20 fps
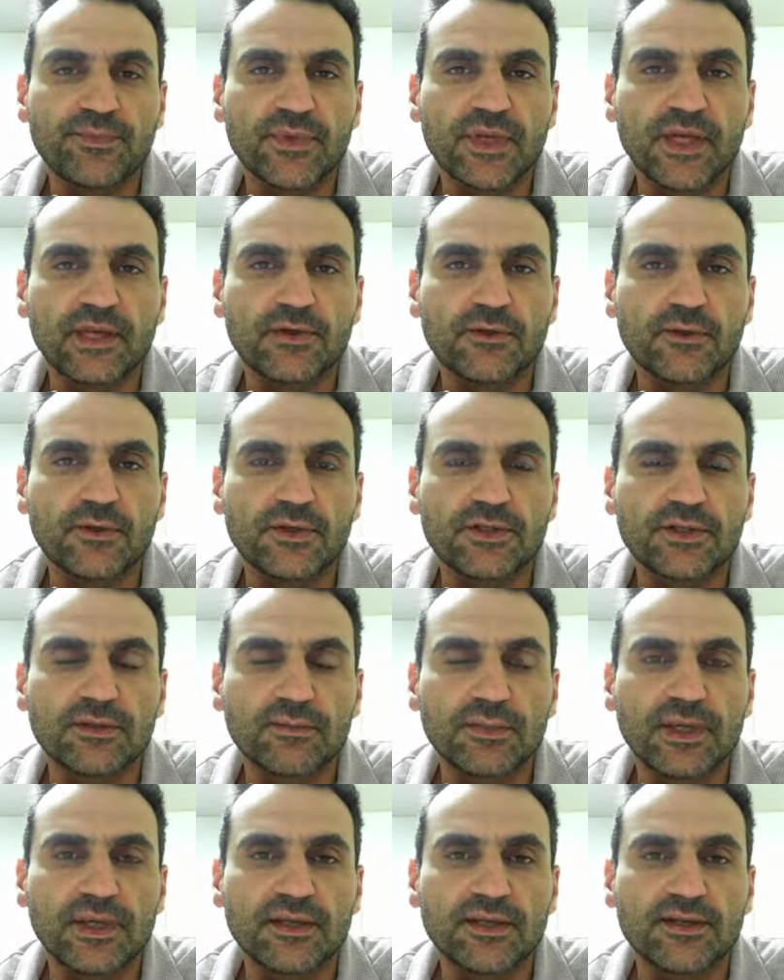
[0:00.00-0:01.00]
he talks
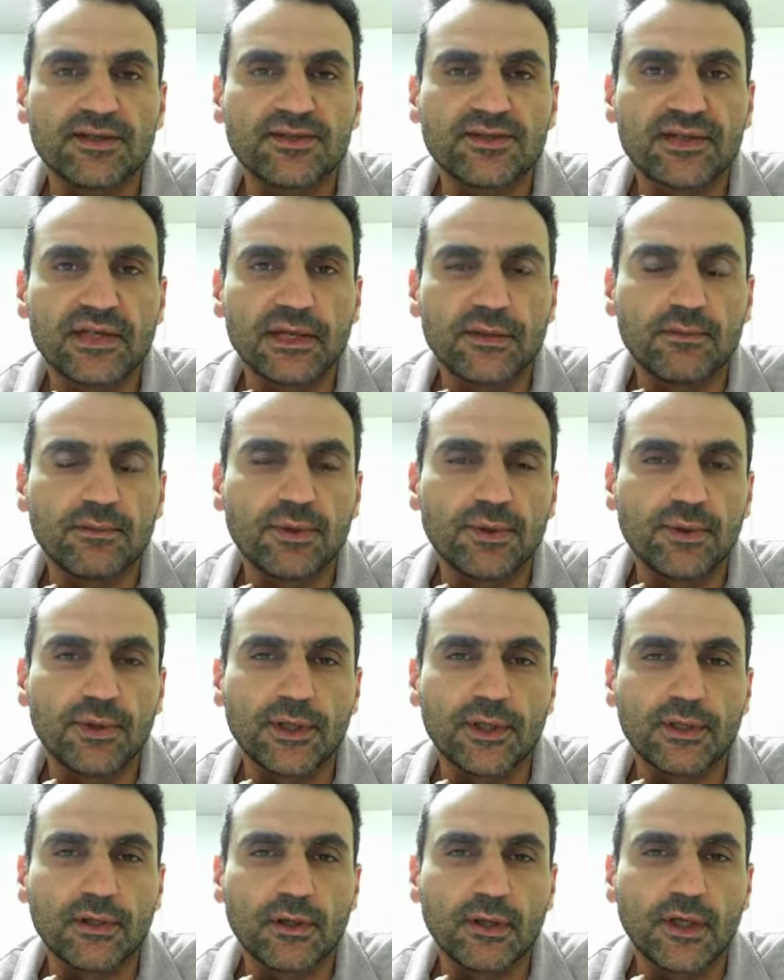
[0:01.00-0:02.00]
about his
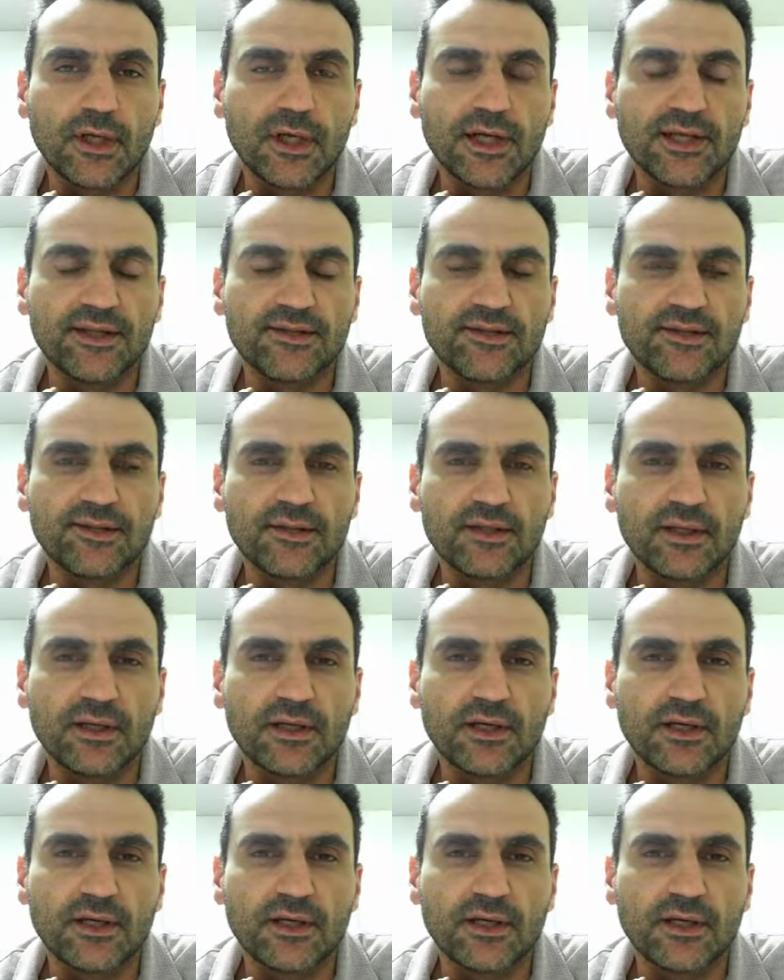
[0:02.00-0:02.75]
10-point client